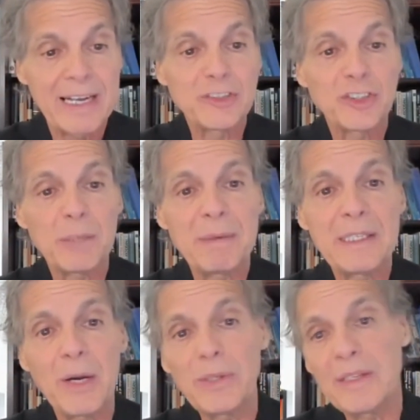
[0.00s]
It should
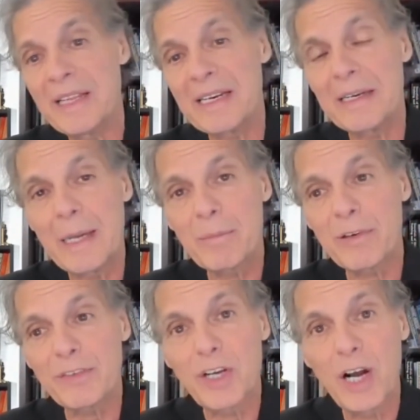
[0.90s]
be noted that a
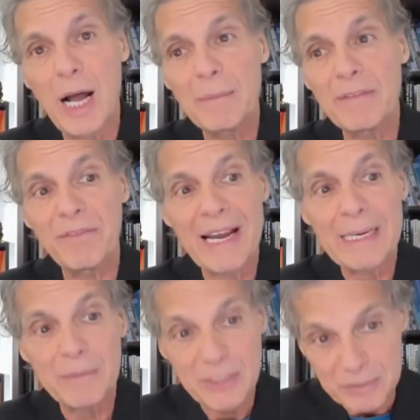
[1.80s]
number of common
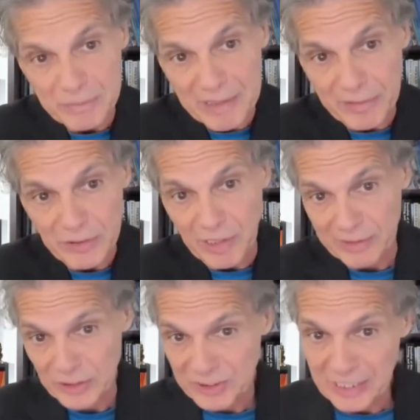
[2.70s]
vitamins and minerals
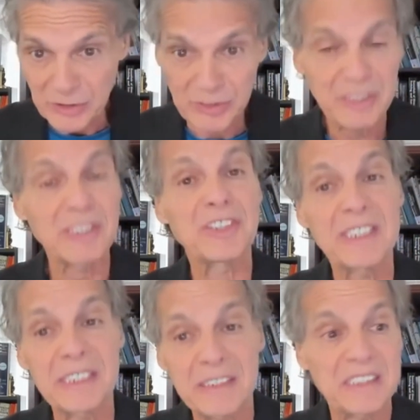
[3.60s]
are essential to the
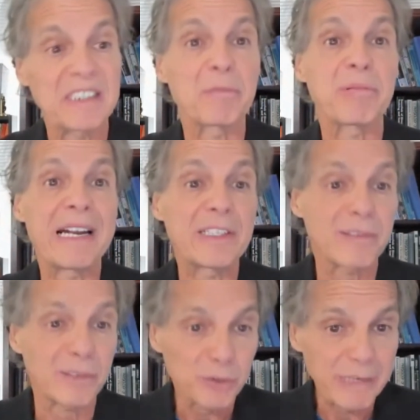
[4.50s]
synthesis of brain
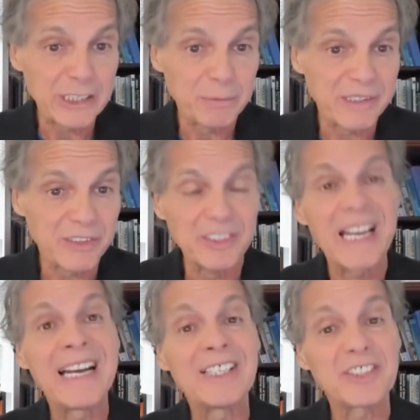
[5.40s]

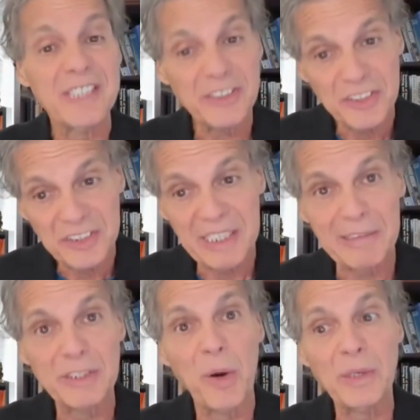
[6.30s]
neurotransmitters such as
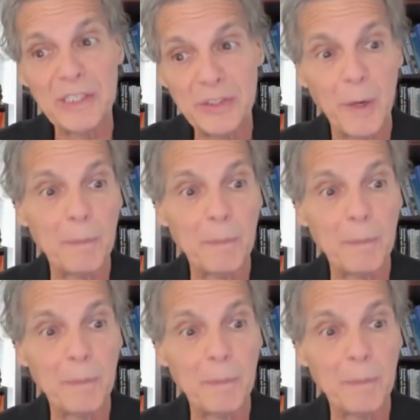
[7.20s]
serotonin,